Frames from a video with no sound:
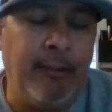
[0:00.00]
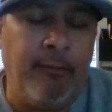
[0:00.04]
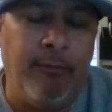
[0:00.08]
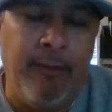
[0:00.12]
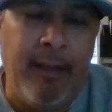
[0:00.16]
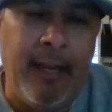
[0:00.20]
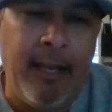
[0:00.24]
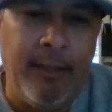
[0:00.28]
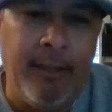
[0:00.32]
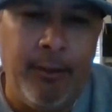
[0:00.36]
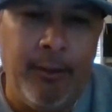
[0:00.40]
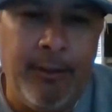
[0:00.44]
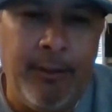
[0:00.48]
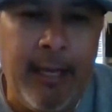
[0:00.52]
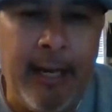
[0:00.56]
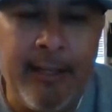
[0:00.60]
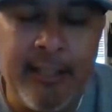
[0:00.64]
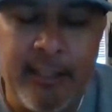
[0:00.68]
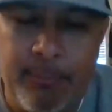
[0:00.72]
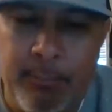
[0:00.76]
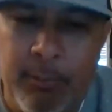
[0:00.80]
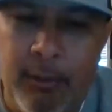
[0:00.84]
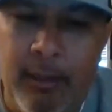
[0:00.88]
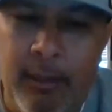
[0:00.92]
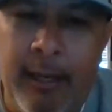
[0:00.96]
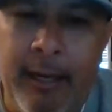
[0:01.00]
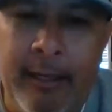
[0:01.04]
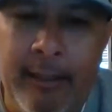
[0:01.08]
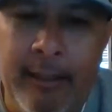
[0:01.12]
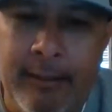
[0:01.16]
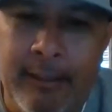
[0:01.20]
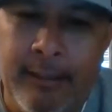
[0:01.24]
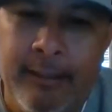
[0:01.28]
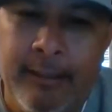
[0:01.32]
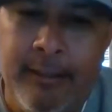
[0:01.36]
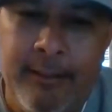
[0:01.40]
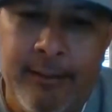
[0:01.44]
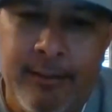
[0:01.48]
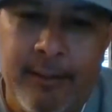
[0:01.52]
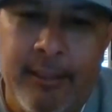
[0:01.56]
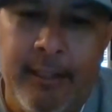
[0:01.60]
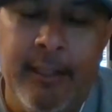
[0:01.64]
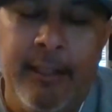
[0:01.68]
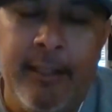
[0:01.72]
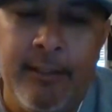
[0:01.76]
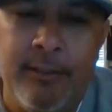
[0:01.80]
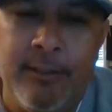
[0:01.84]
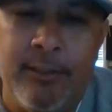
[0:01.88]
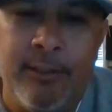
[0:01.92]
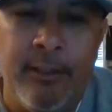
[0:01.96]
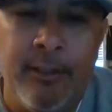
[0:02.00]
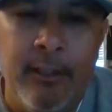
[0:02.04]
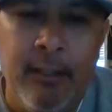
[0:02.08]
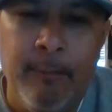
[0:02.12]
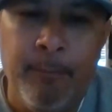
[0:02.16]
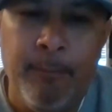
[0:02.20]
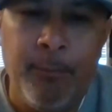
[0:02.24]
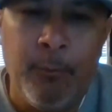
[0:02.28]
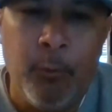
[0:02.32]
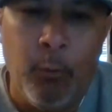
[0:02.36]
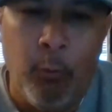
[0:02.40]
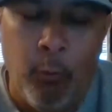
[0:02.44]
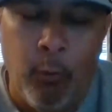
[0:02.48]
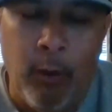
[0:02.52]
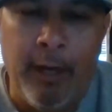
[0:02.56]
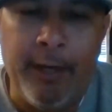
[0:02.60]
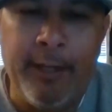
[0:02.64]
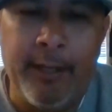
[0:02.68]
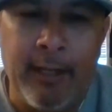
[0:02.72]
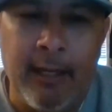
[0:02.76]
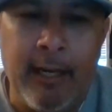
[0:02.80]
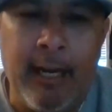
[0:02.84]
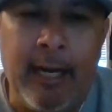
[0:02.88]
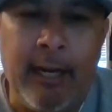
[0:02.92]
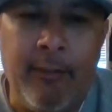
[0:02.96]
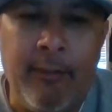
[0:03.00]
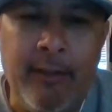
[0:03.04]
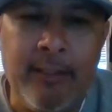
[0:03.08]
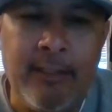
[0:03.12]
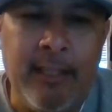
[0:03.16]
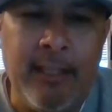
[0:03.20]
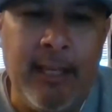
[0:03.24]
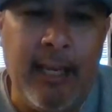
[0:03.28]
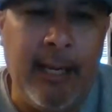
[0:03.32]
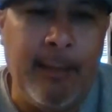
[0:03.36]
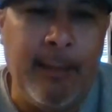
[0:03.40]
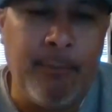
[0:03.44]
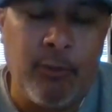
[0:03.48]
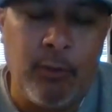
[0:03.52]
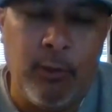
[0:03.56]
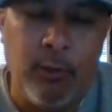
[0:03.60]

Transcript: The value in that is playing, that these kids wanted a lot of these games.